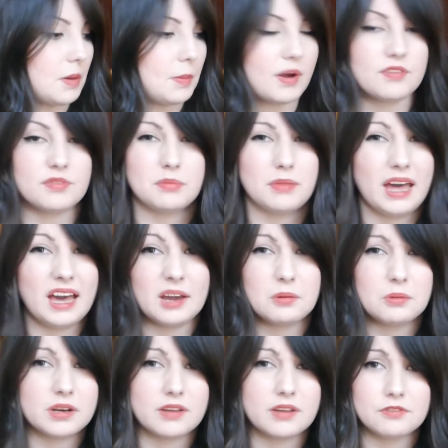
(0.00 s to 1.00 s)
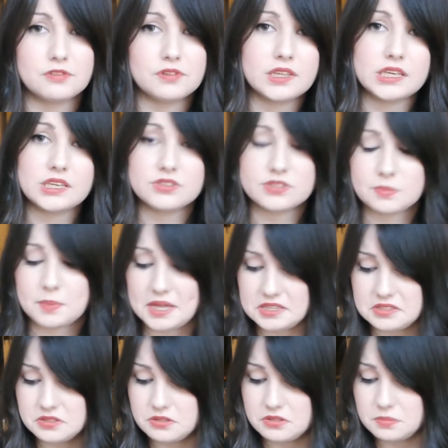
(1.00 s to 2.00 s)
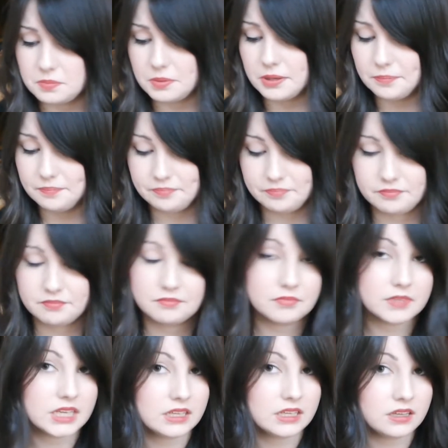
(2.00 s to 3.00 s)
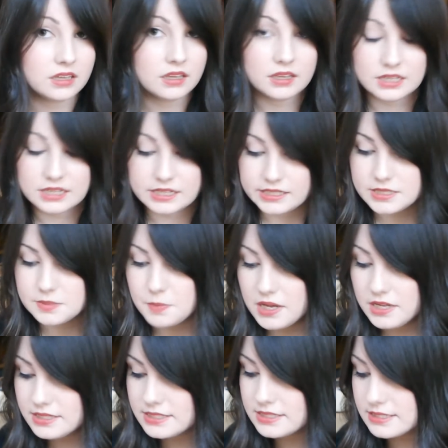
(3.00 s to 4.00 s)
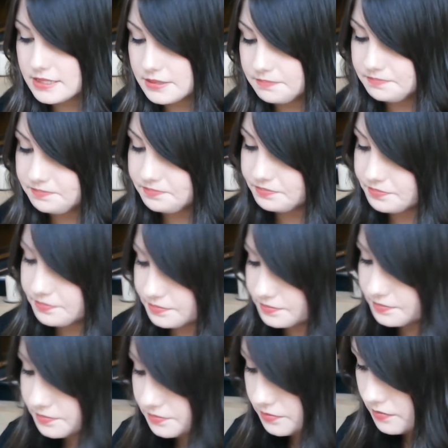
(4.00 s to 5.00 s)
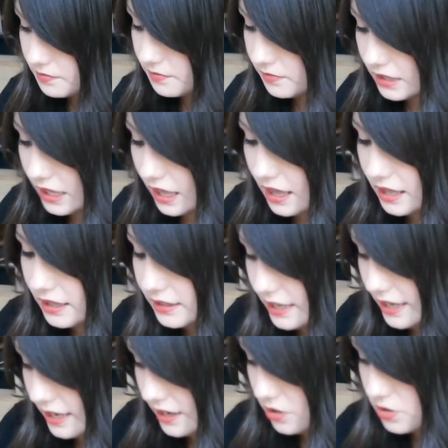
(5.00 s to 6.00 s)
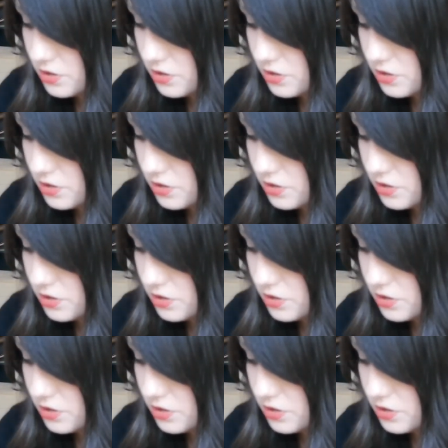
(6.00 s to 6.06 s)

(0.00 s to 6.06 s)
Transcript: apart from that, I would never really use a pencil, but needs must. And then